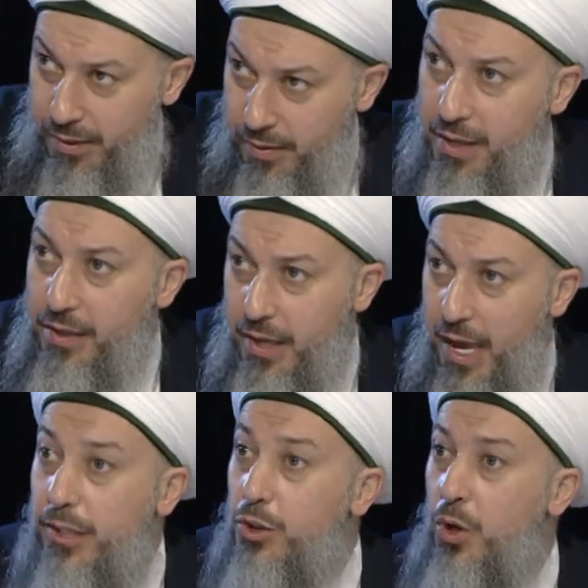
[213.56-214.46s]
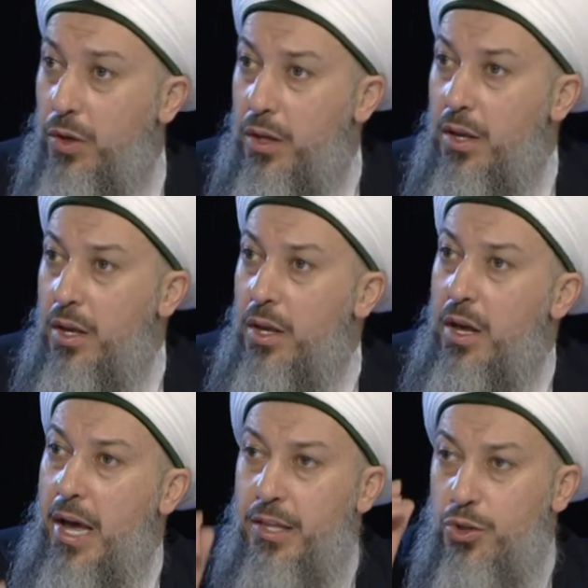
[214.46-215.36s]
Nothing at all.
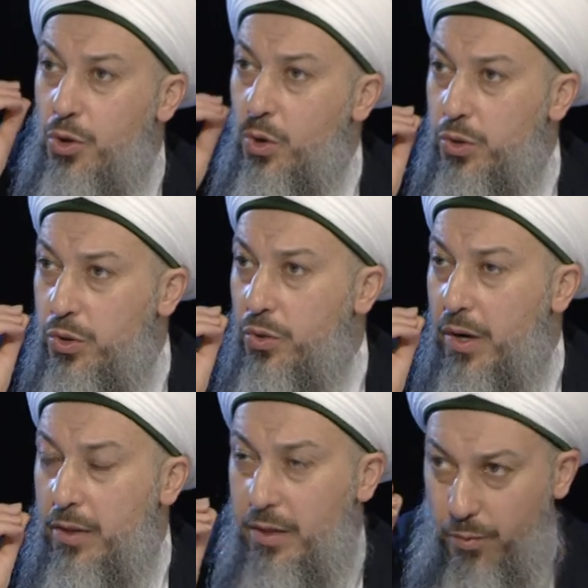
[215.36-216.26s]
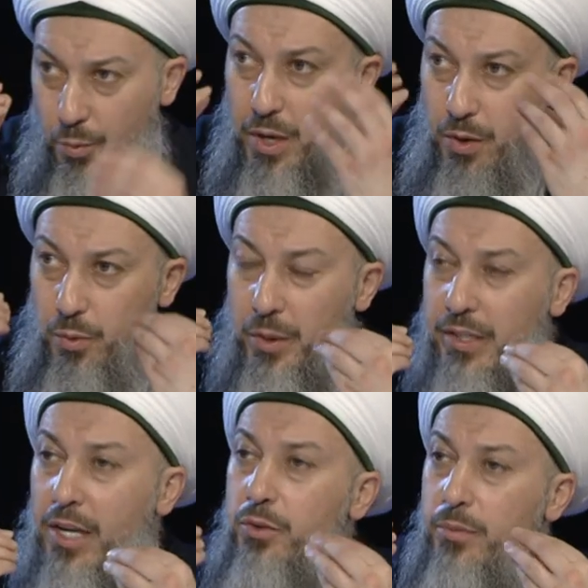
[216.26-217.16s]
And okay. You close your, we
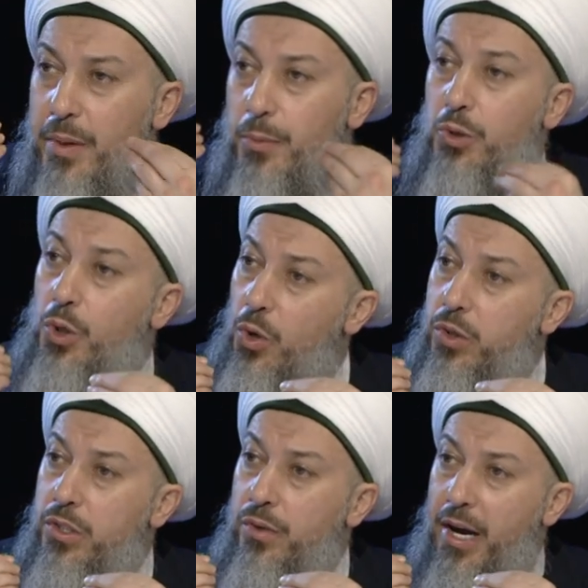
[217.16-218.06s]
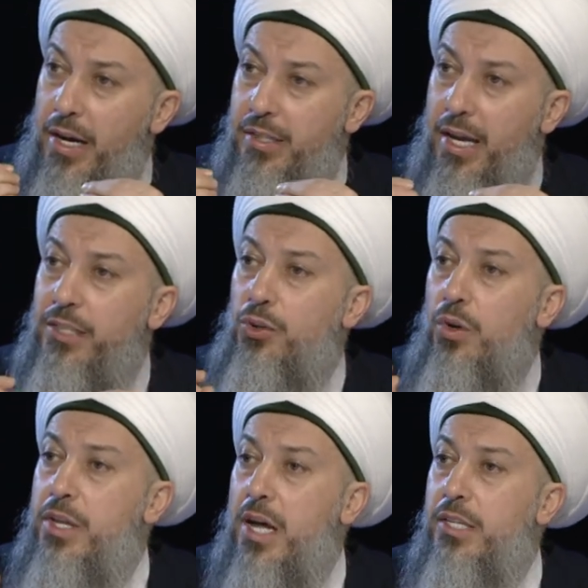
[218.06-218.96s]
tell people to close their eyes and
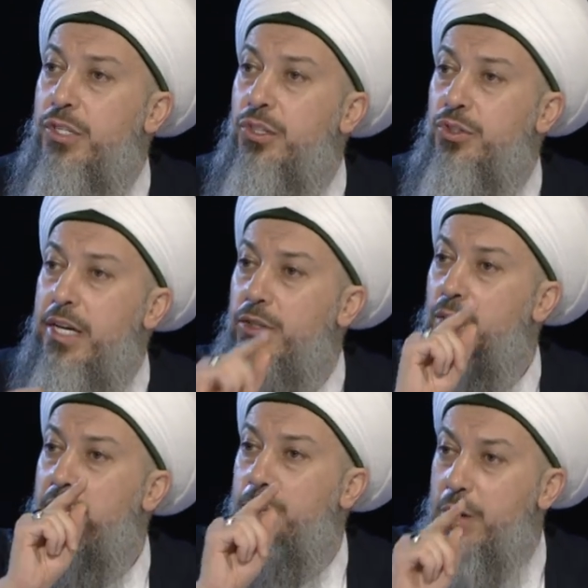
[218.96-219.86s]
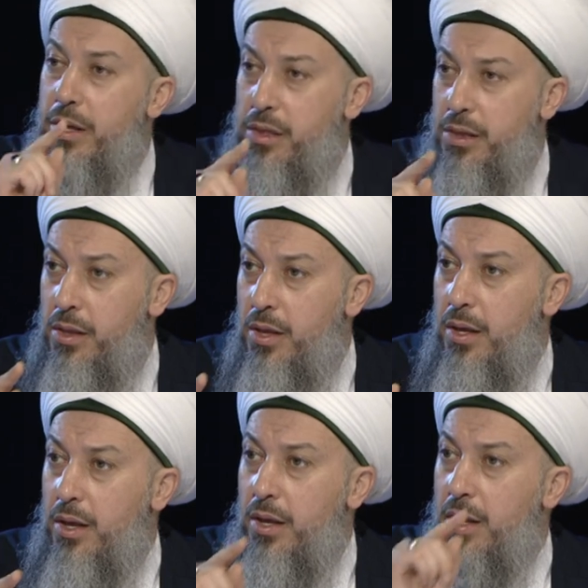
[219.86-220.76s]
only concentrate on the breath.
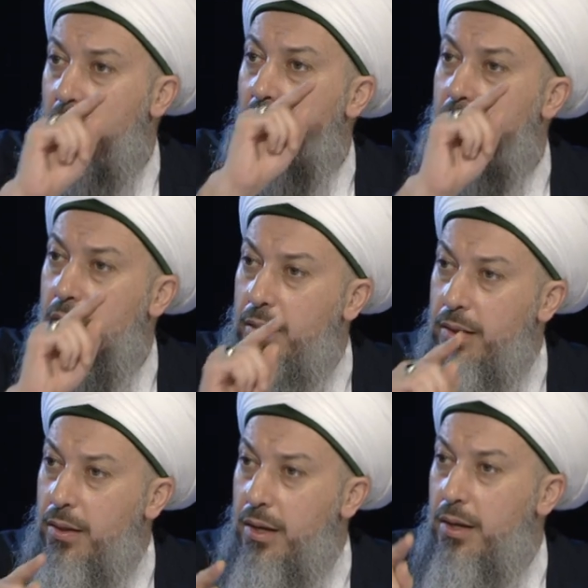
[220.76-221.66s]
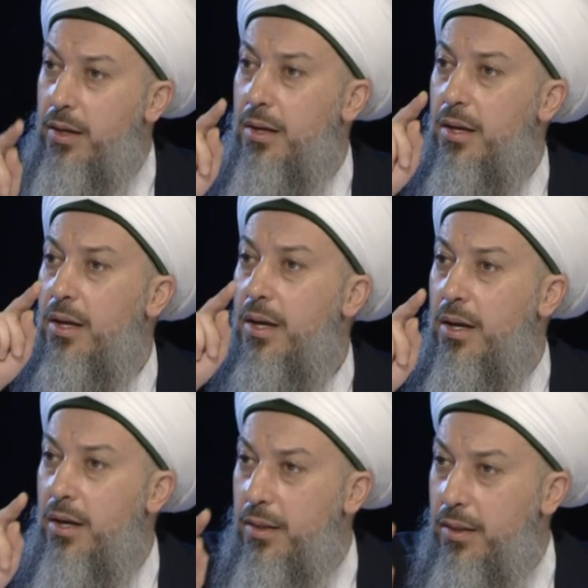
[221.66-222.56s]
Allah,
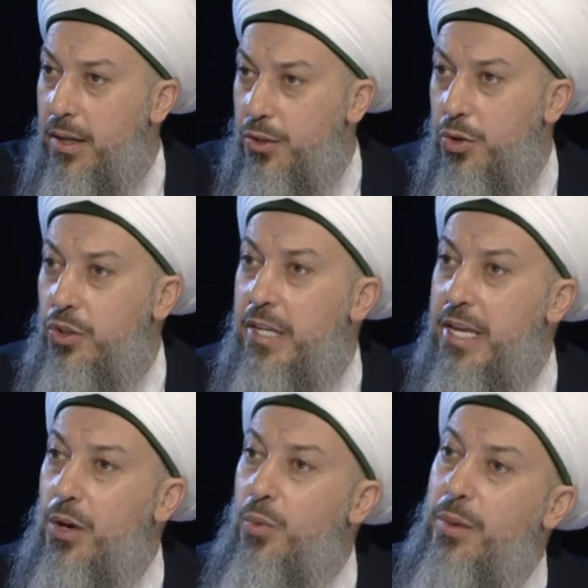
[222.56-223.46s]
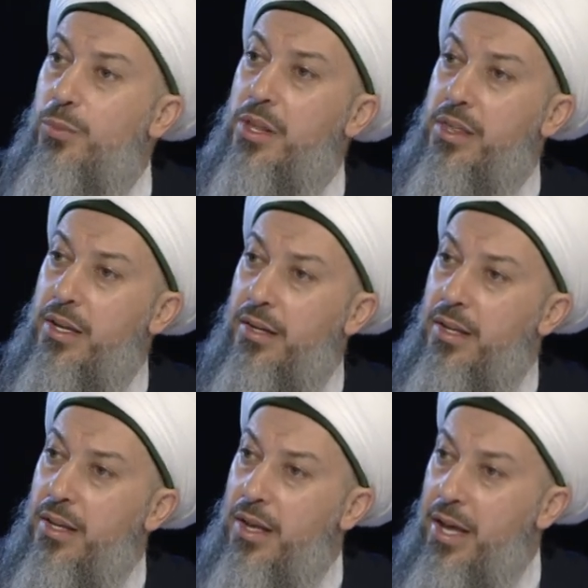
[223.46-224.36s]
Allah. So you're taking one breath in
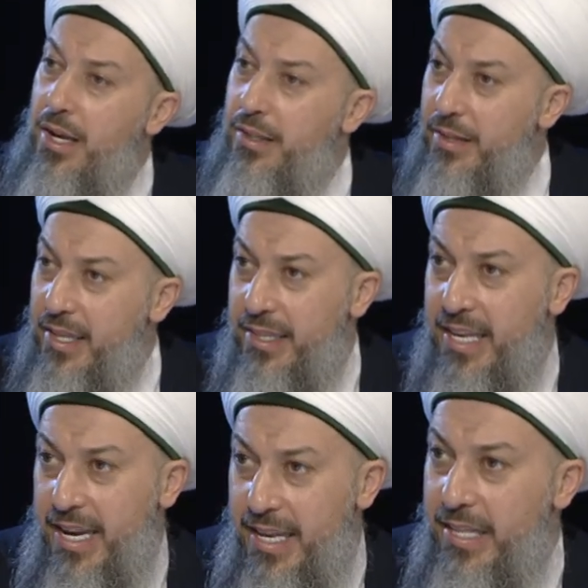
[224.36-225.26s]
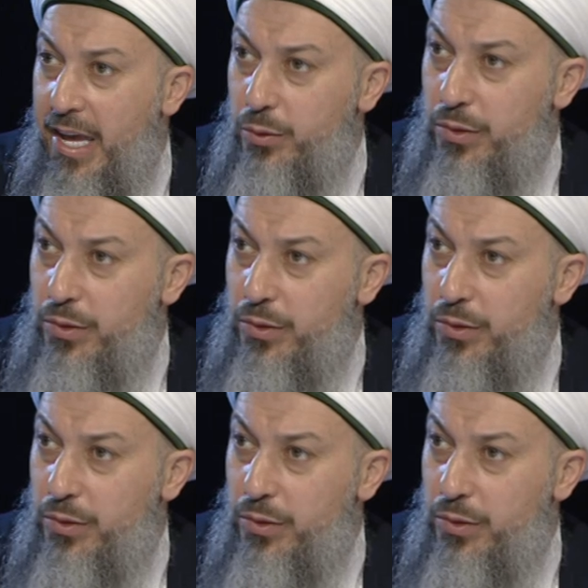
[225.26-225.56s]
and getting it out.